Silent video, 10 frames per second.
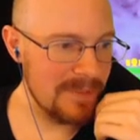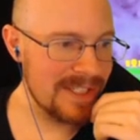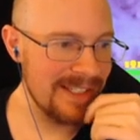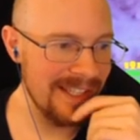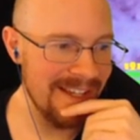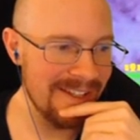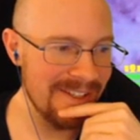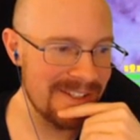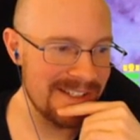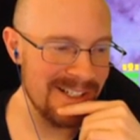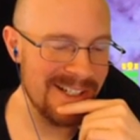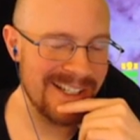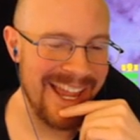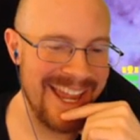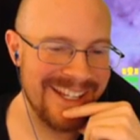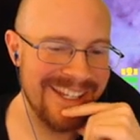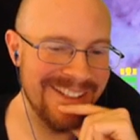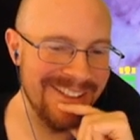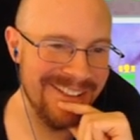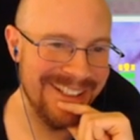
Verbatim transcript: the, sl the slug Hank Hill?